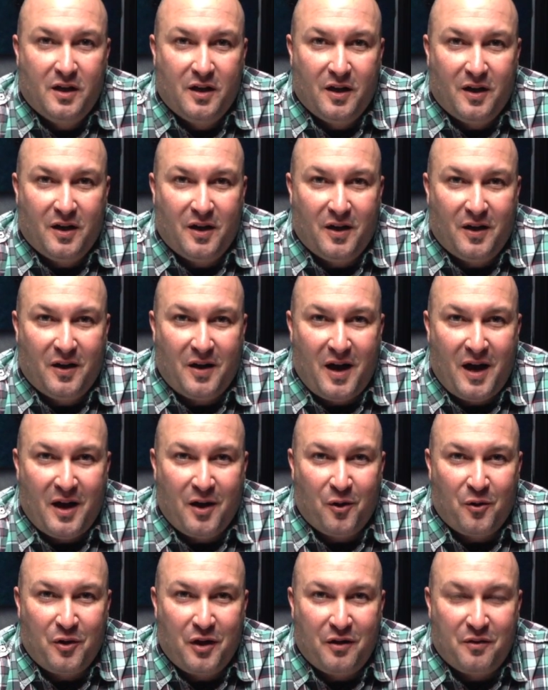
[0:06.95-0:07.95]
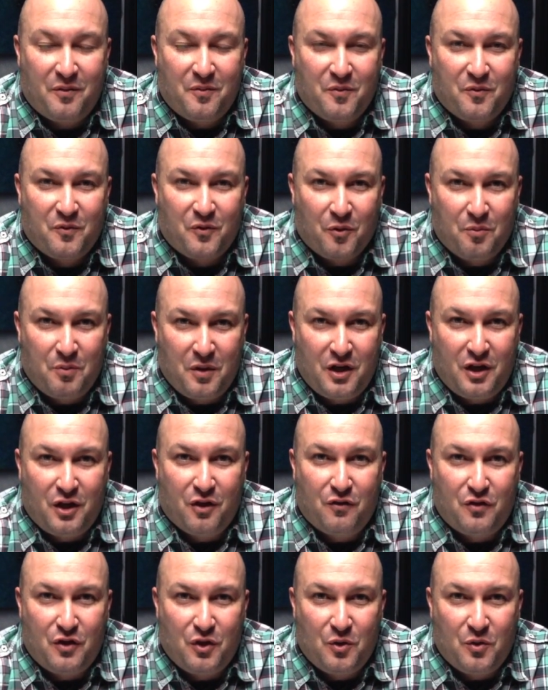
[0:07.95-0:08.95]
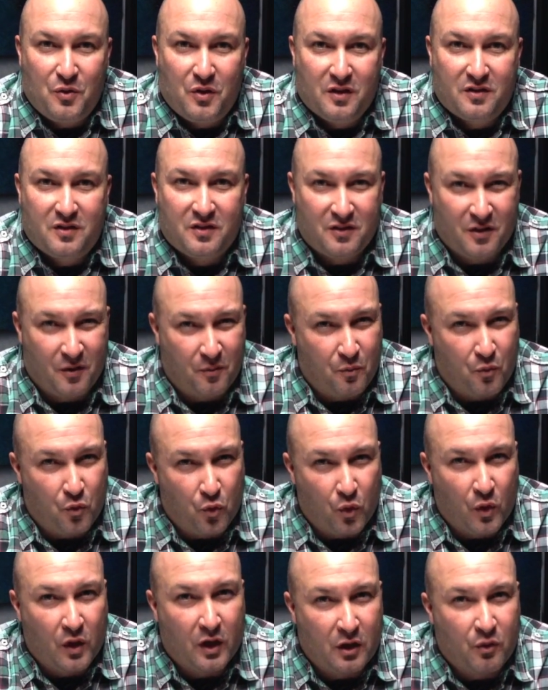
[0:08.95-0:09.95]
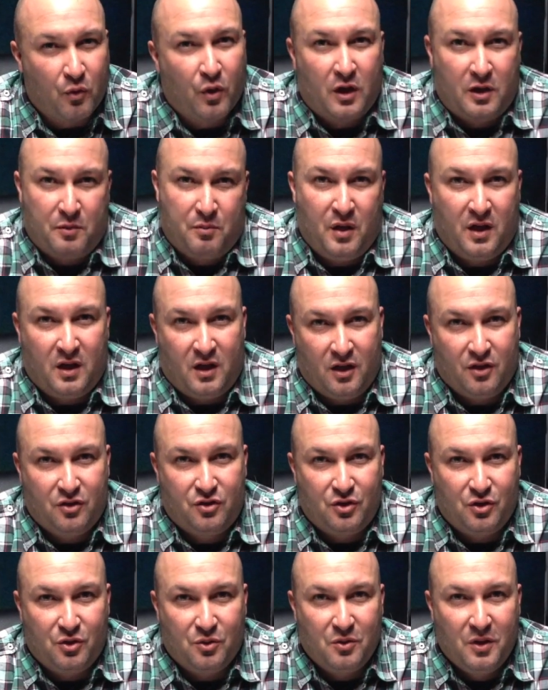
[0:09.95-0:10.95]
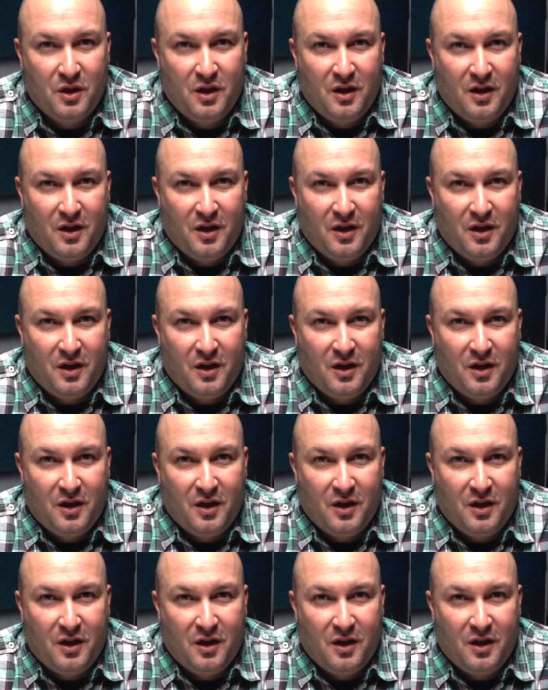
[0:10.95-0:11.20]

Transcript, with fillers: Uh, I know that for many of you, this is a really, really big issue.